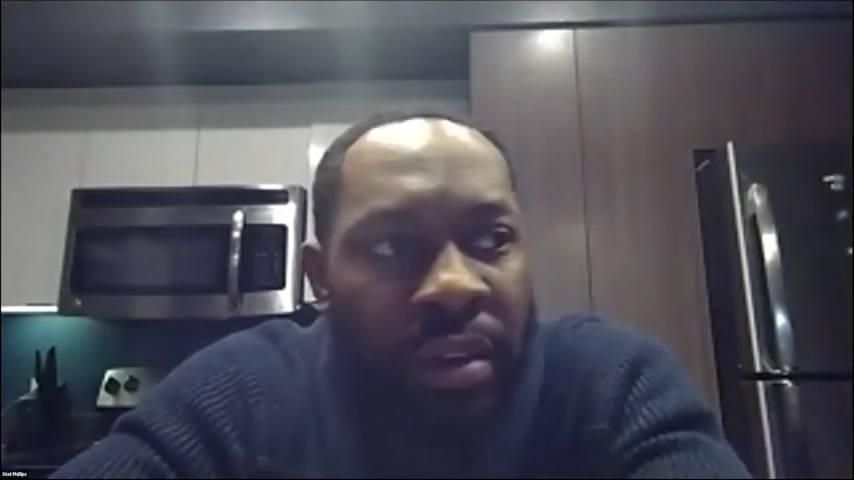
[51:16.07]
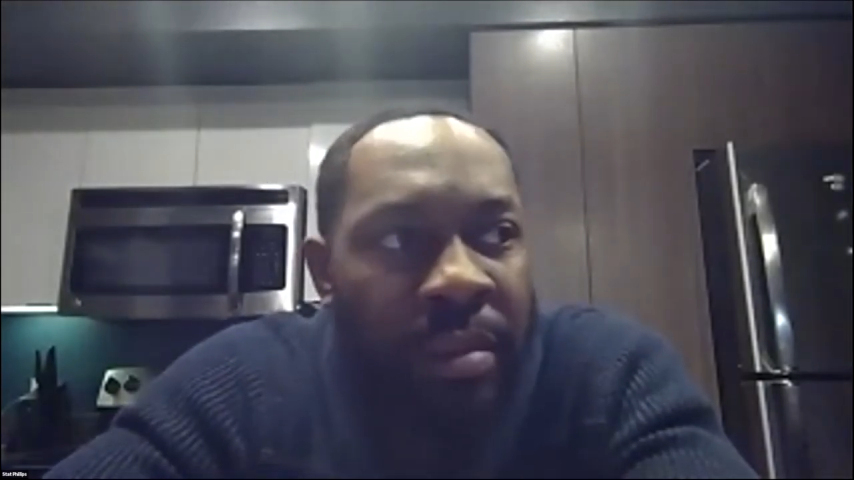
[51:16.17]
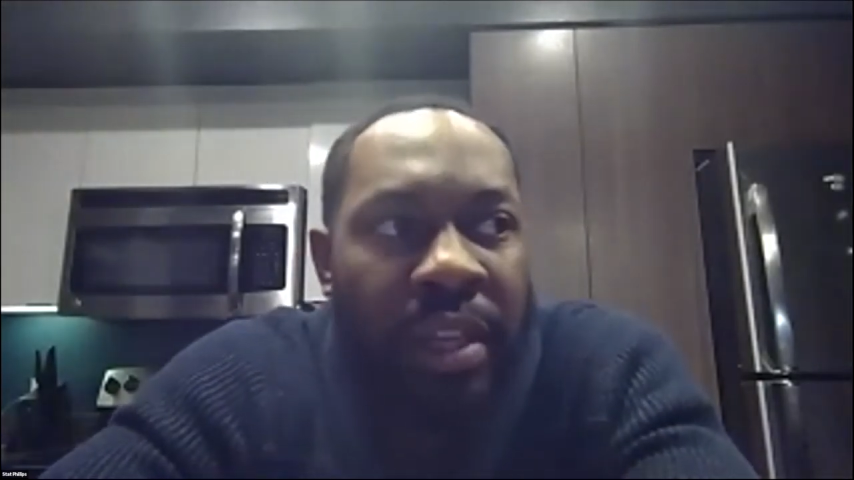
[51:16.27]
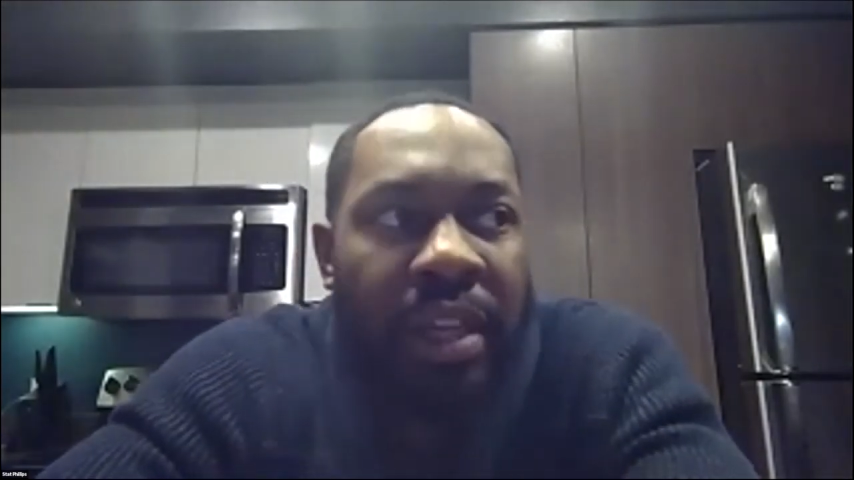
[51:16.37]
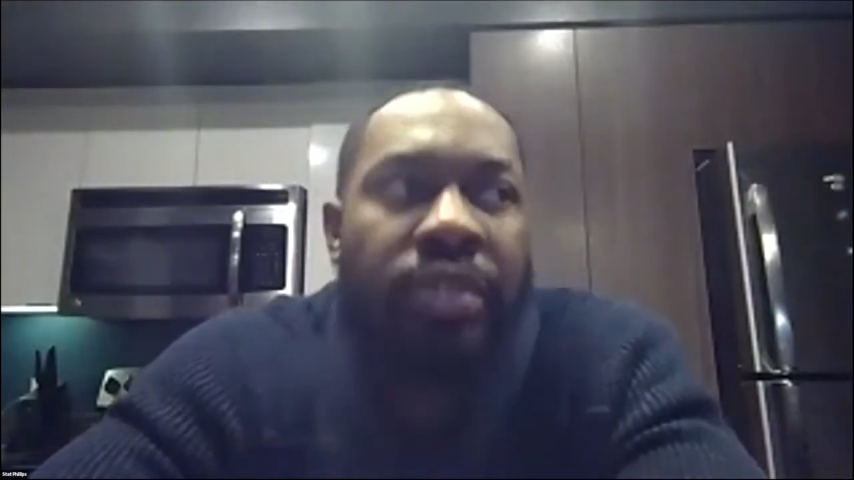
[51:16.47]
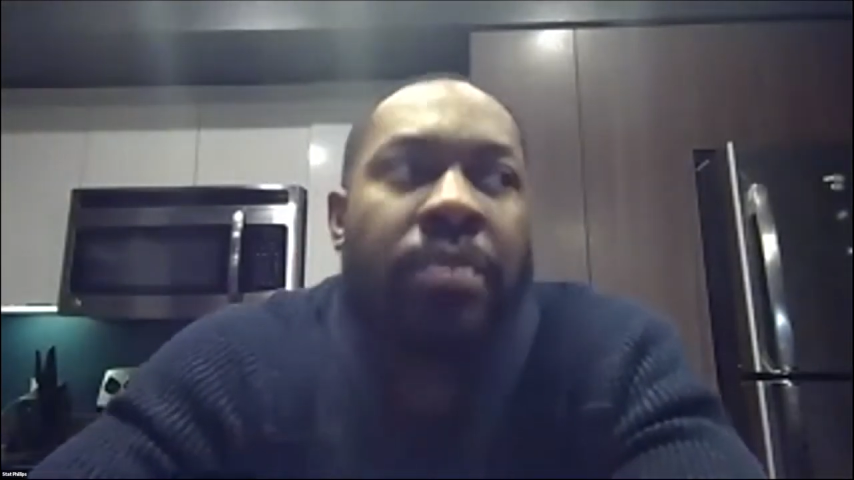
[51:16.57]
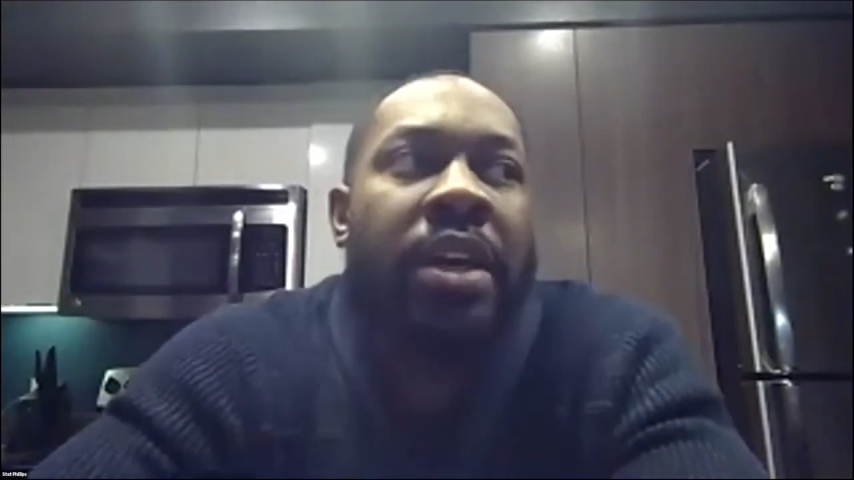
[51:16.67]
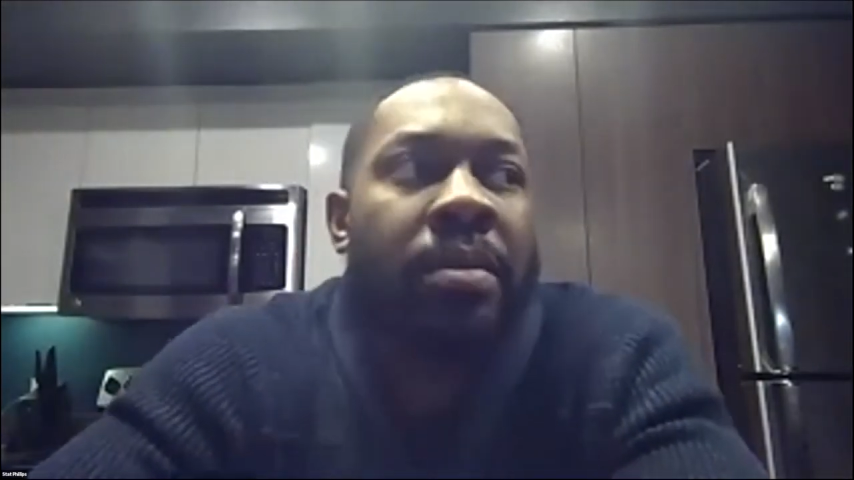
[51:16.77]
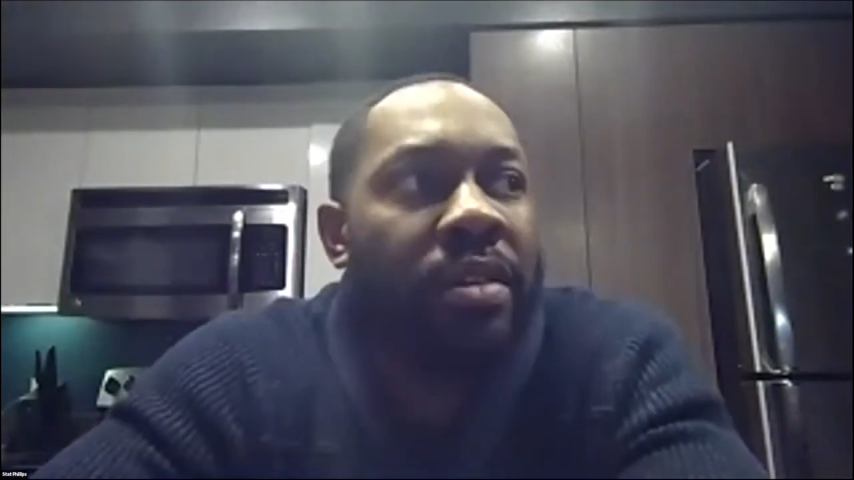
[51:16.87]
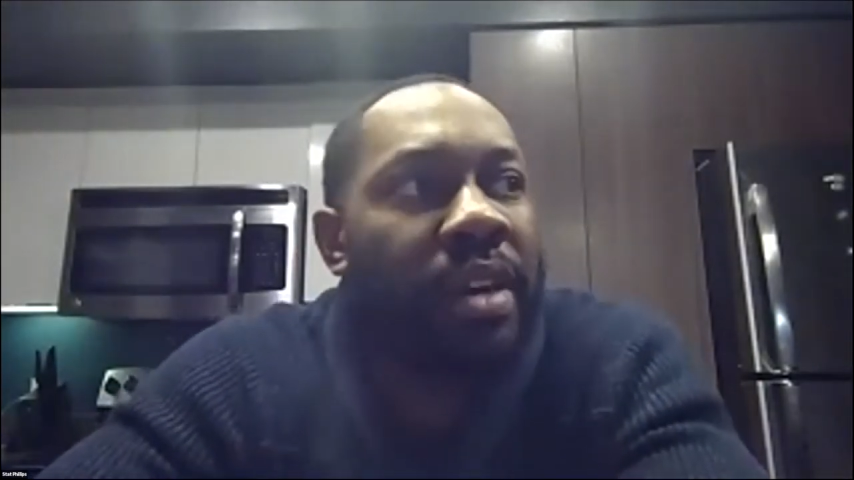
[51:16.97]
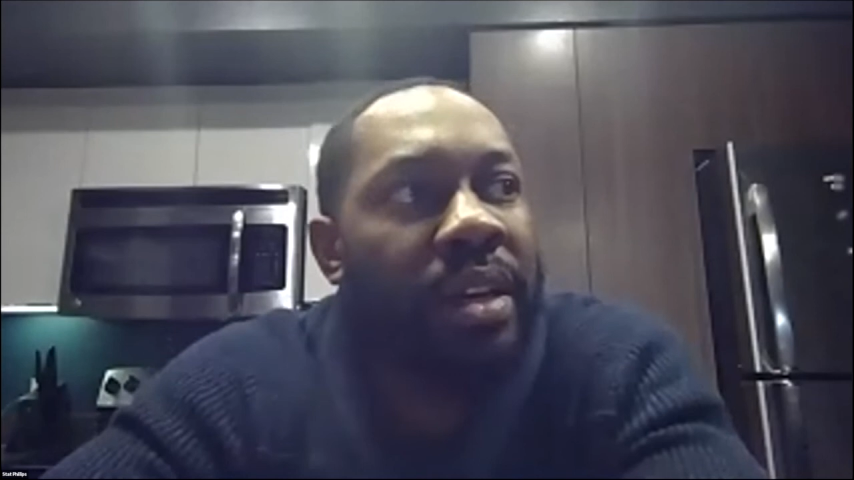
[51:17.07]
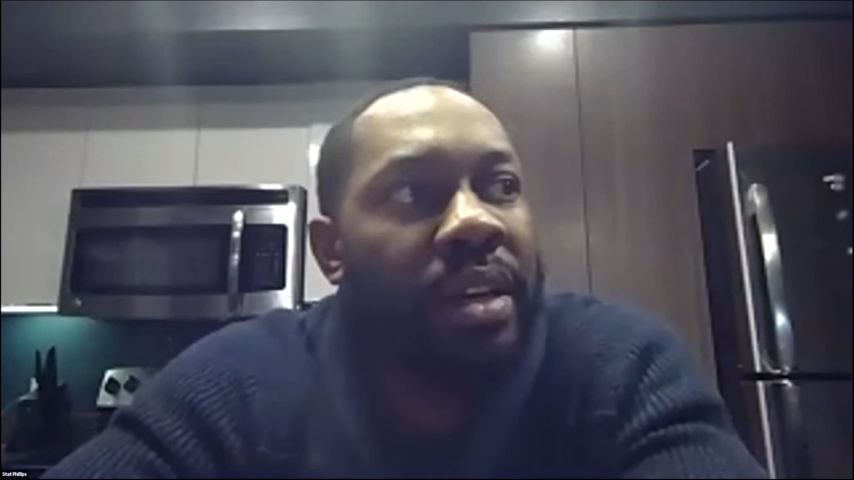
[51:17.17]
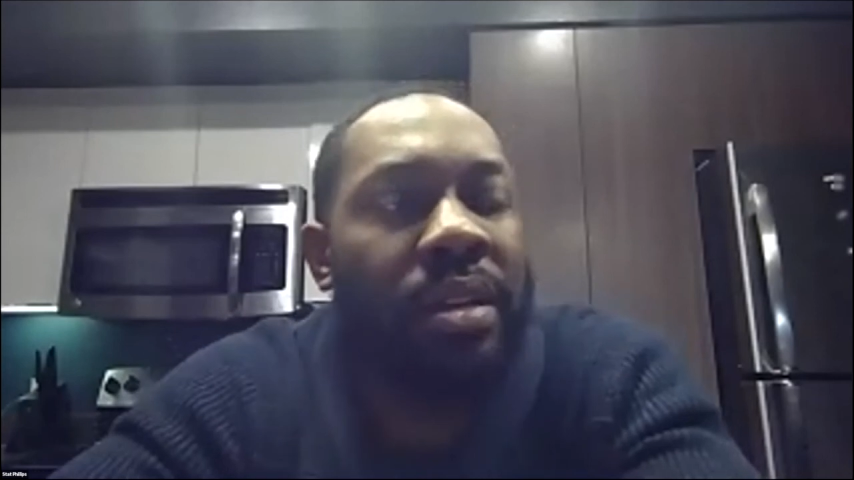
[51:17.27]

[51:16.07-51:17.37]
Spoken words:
I mean, that's your baby, right?